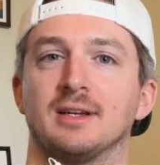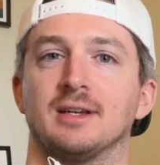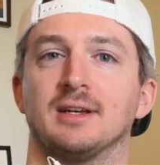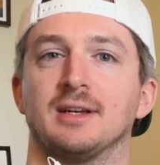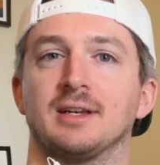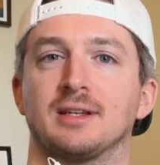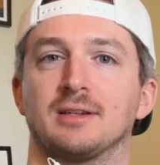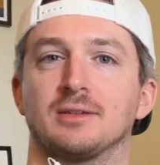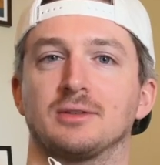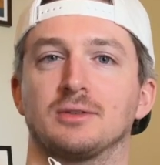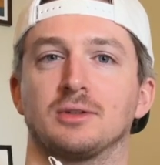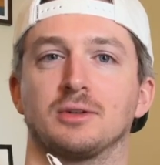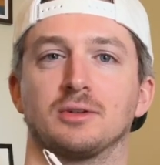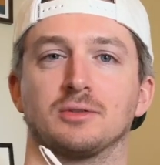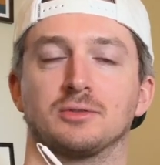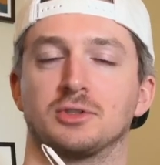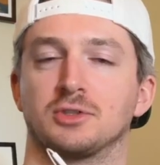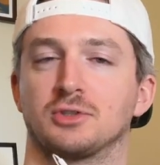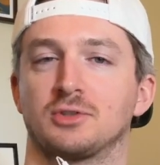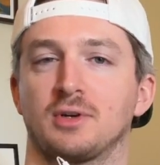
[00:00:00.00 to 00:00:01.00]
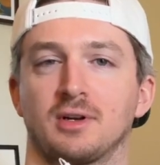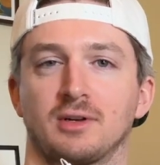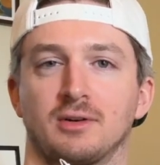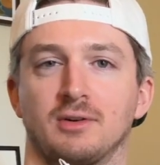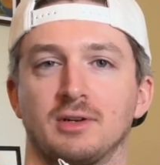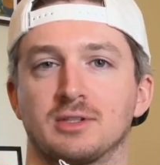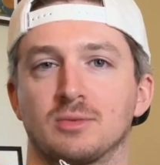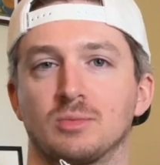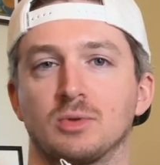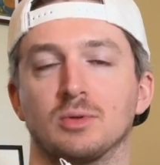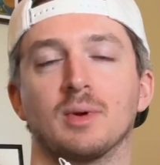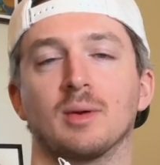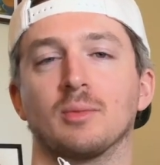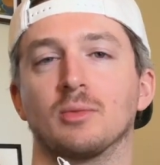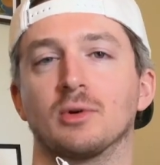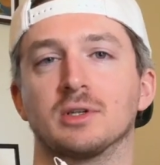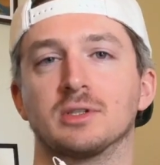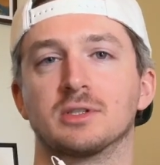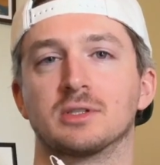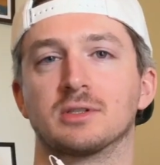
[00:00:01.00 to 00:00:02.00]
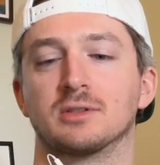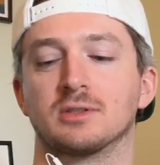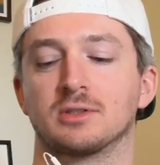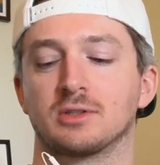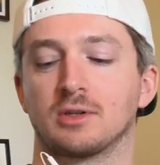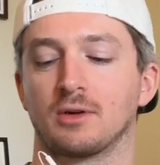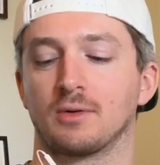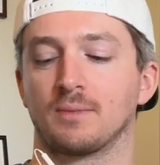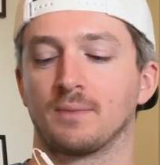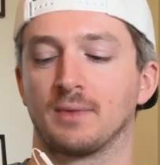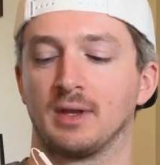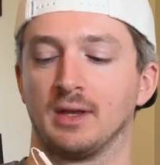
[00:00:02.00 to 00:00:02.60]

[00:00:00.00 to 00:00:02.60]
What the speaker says: and, just try to create some new memories. So